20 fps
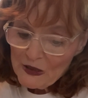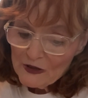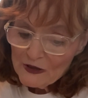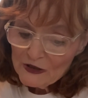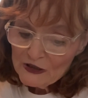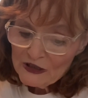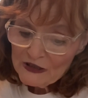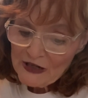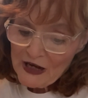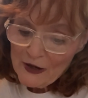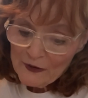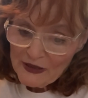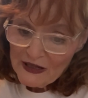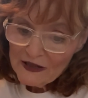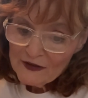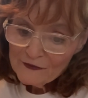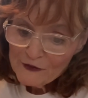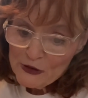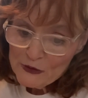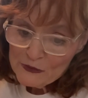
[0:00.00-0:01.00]
You know,
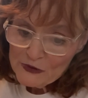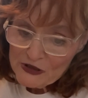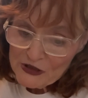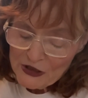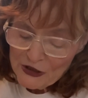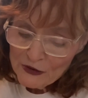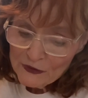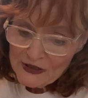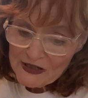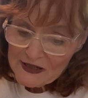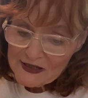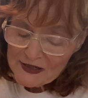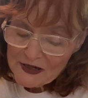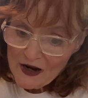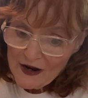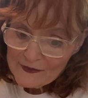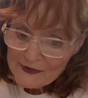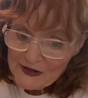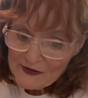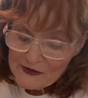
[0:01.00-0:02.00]
if you do these
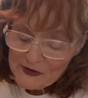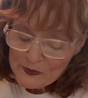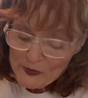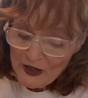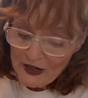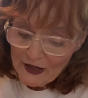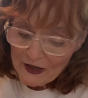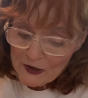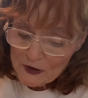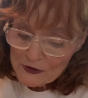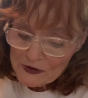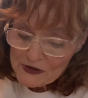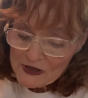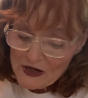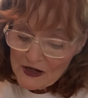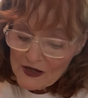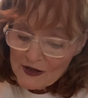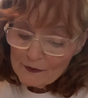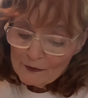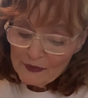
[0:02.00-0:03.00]
types of spells,
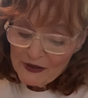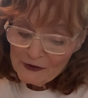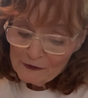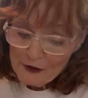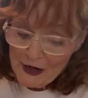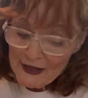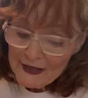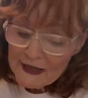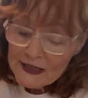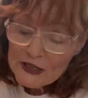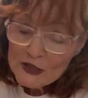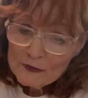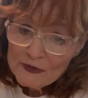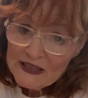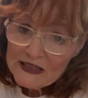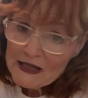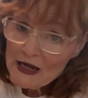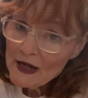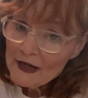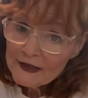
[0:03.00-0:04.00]
be ready to be
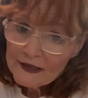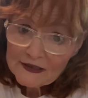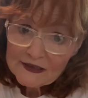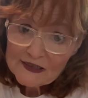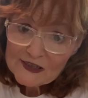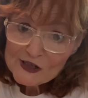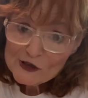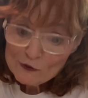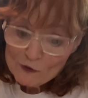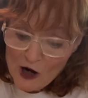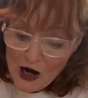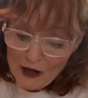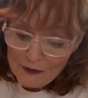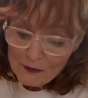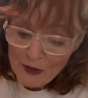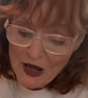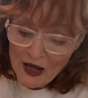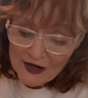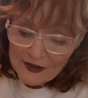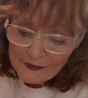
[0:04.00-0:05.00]
taken to rock
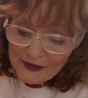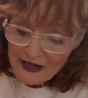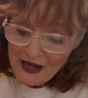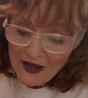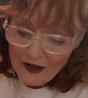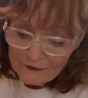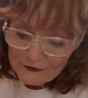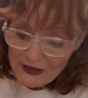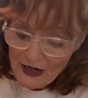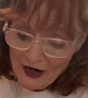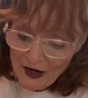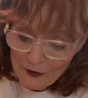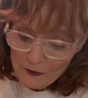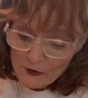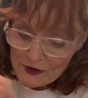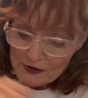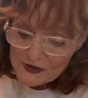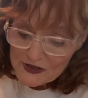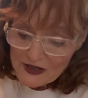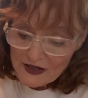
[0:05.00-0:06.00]
bottom and have
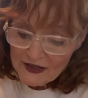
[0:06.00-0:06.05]
towers.